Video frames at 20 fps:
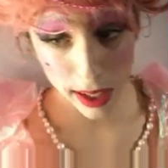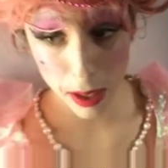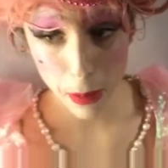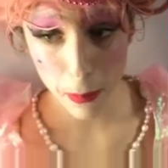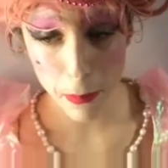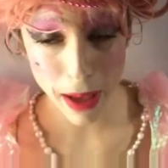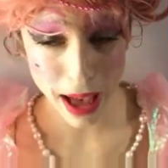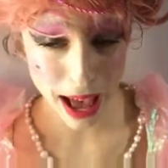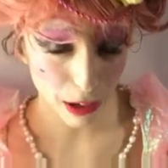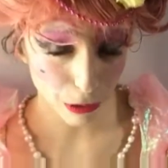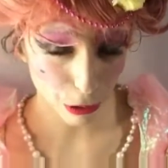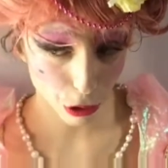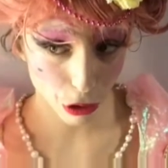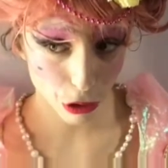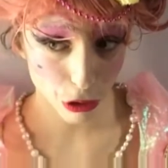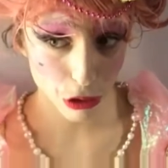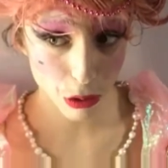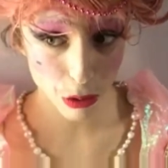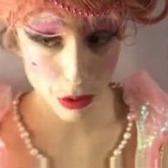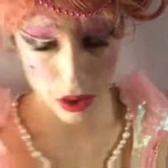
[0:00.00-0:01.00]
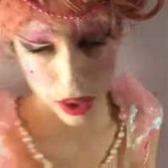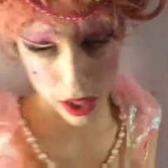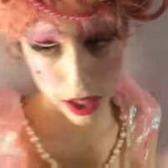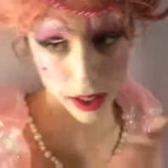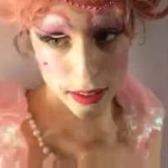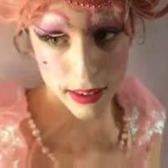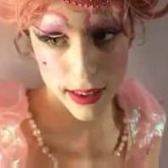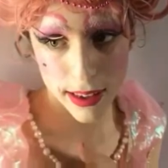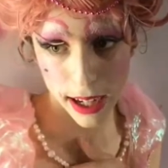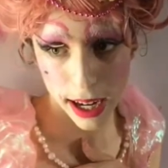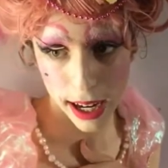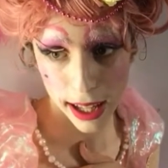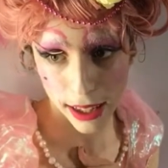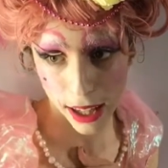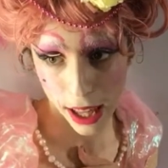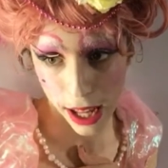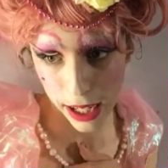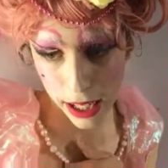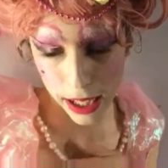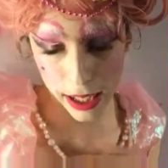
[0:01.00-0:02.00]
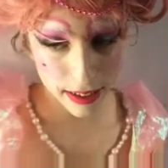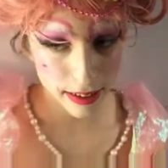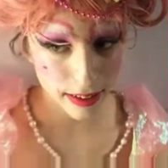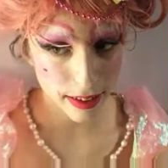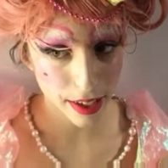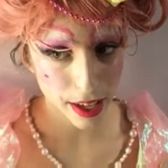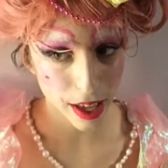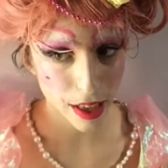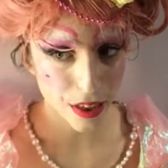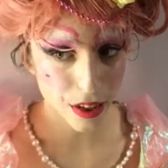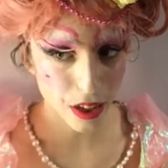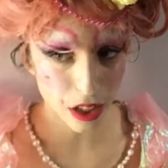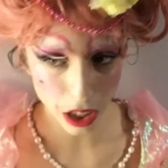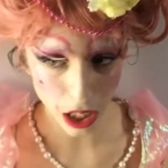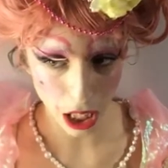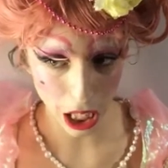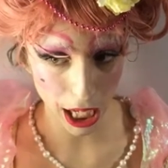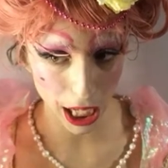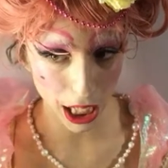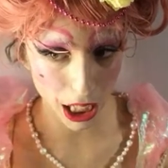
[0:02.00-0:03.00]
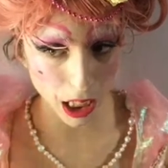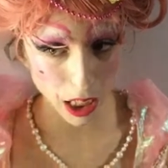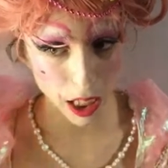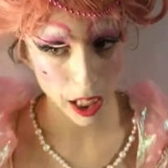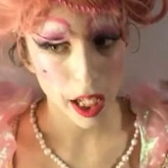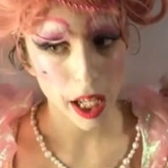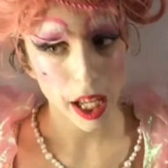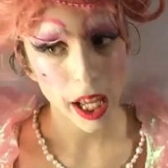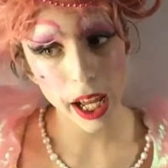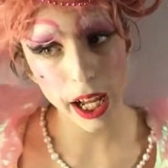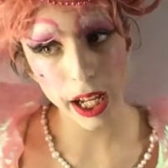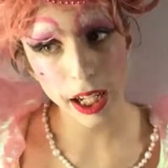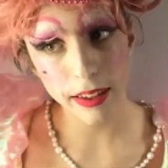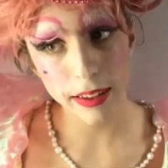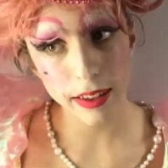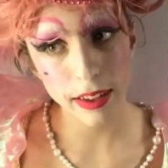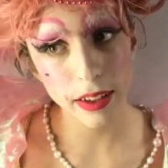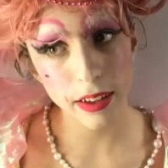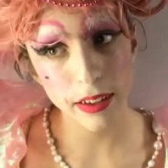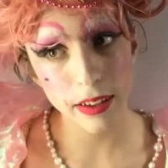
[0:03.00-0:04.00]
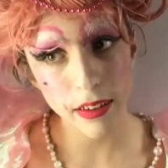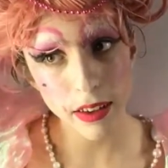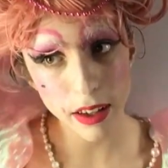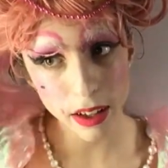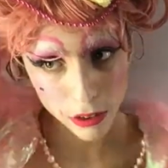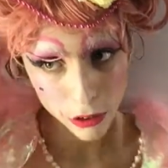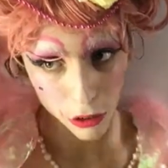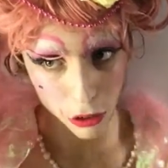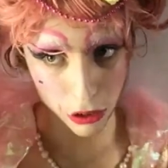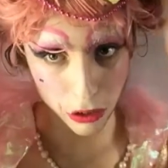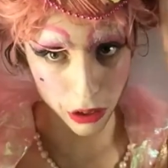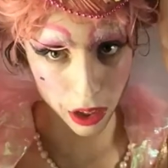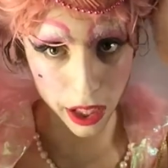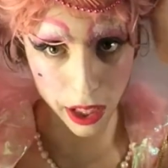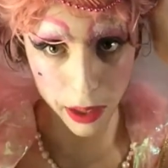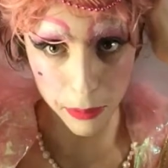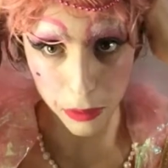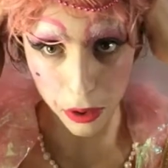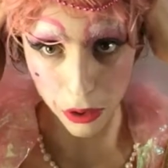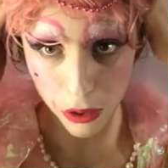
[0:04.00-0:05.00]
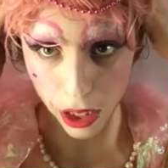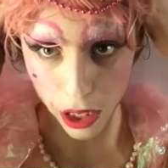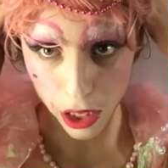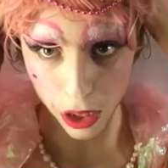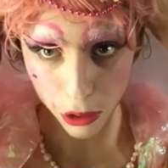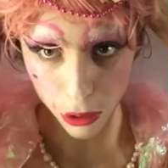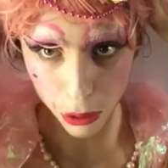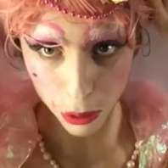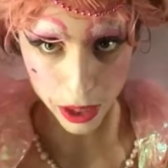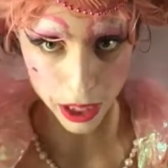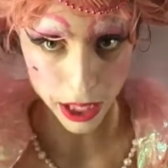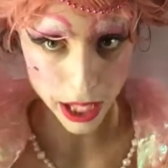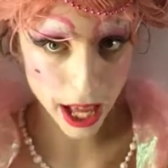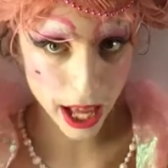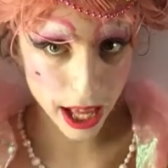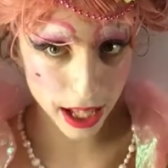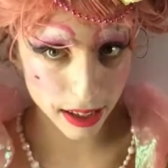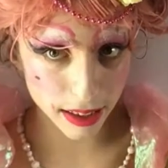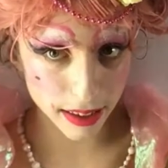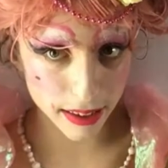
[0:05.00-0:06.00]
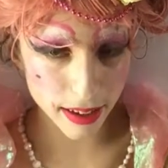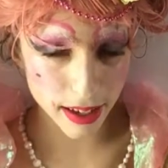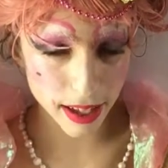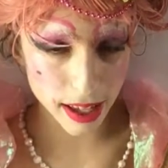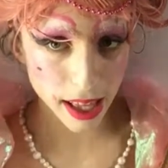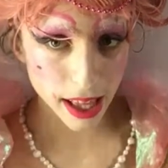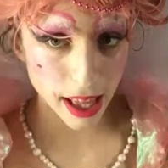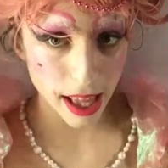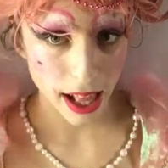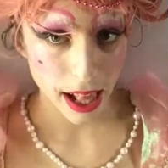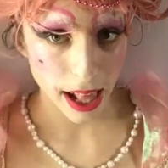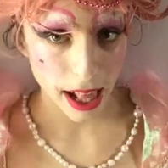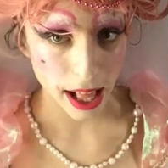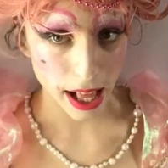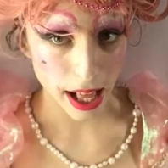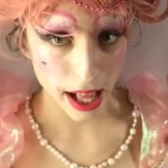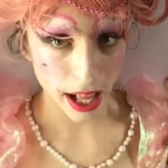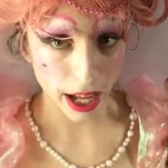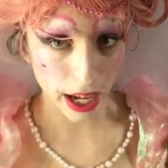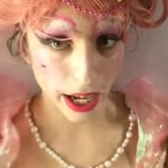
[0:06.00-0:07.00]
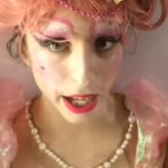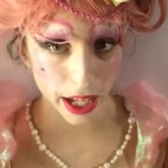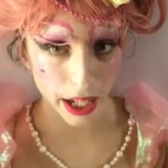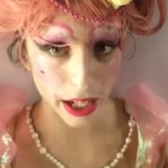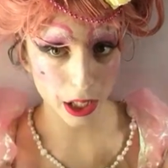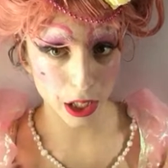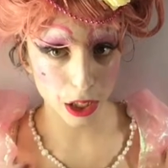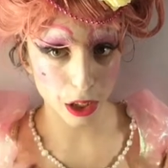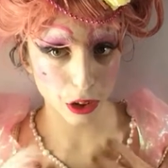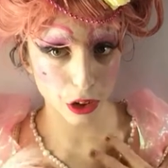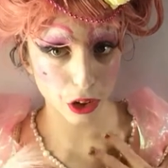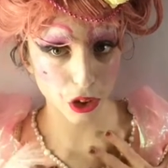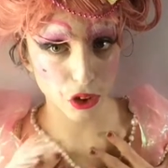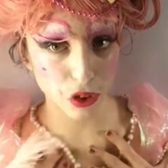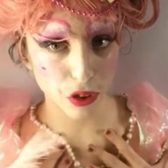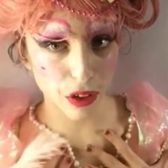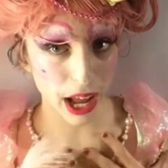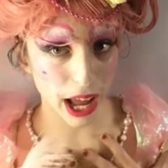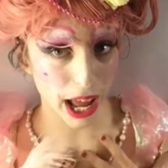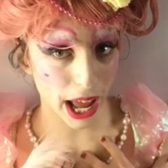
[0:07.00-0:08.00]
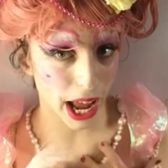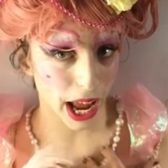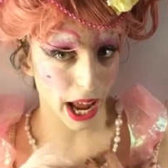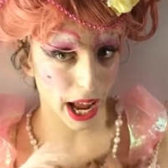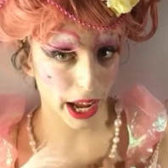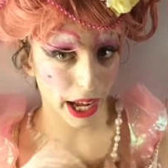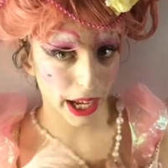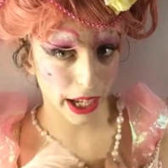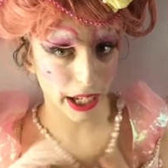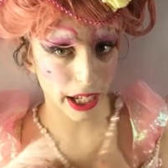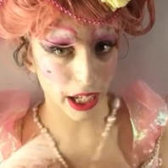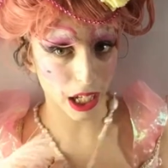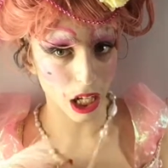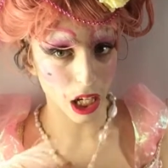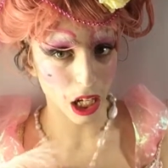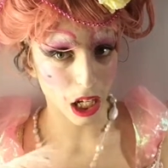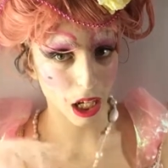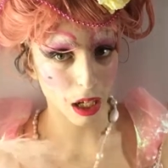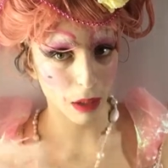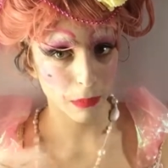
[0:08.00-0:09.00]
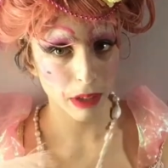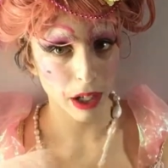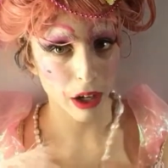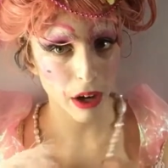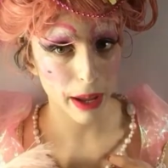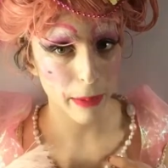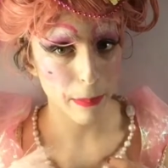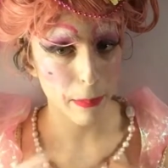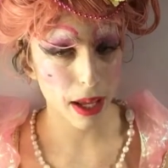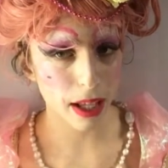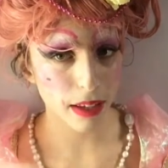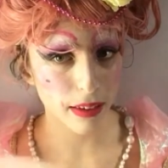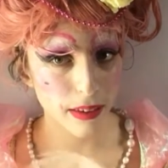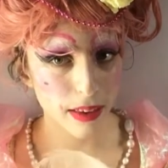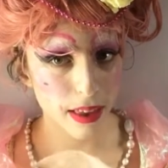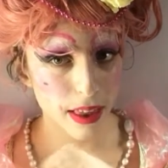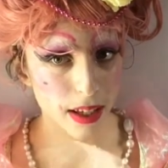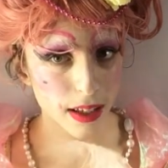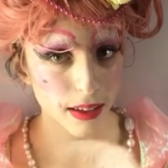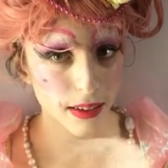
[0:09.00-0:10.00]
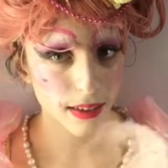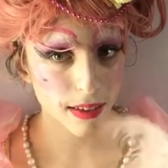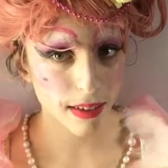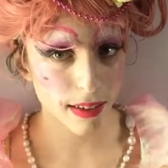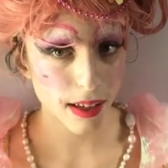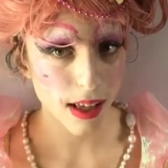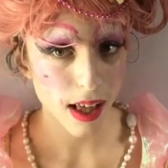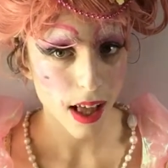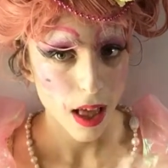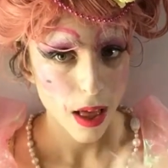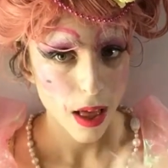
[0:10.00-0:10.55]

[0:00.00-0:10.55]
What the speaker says: mash two things that I like together, like 18th century Marie Antoinette and drag. Now I based this